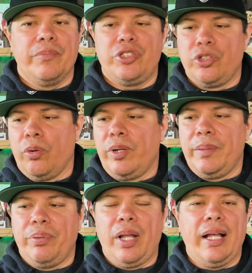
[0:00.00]

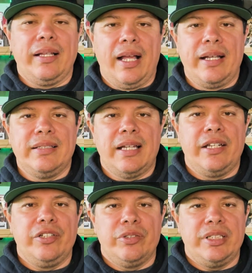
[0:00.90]
story plot lines
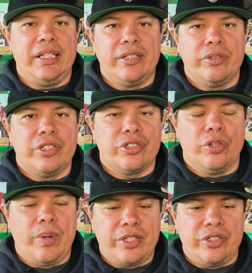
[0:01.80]
that you see in
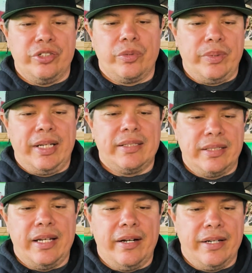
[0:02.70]
traditional Westerns when we get
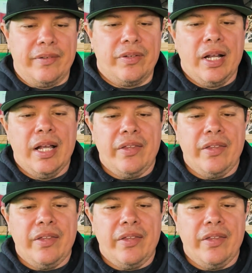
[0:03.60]
to narrative.